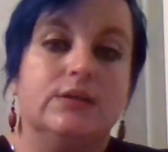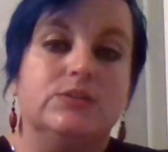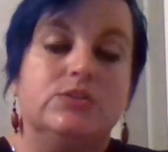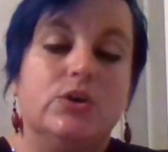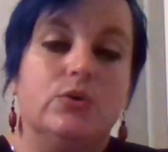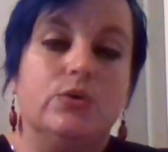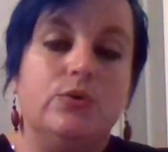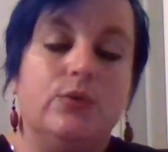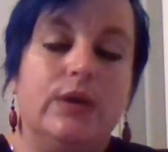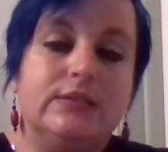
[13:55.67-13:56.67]
So
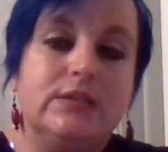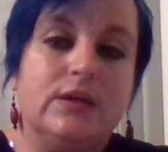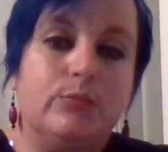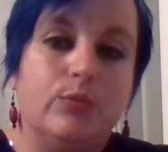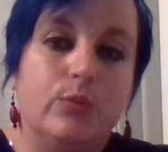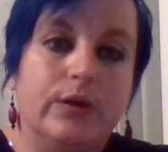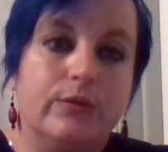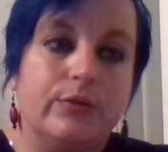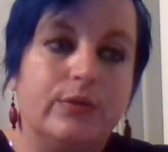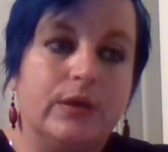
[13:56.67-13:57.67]
you end up
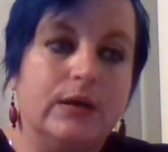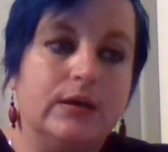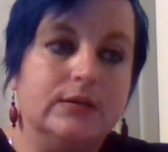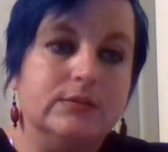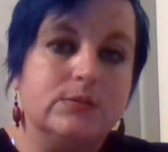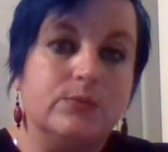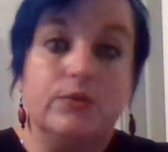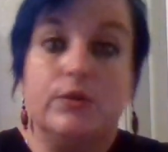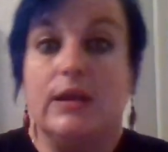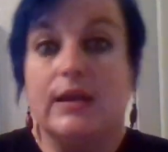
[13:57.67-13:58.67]
with some
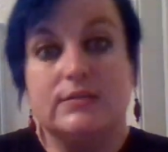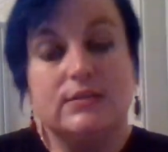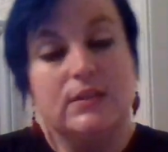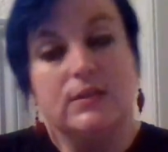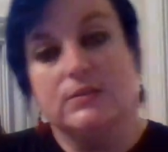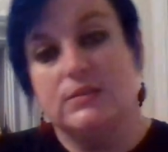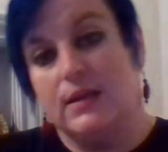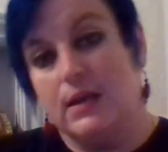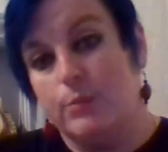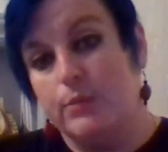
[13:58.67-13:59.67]
very nasty things that
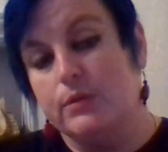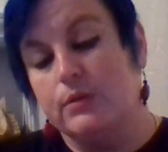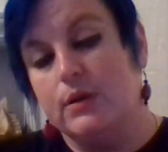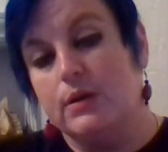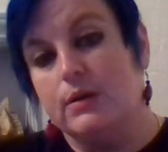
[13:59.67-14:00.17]
happen.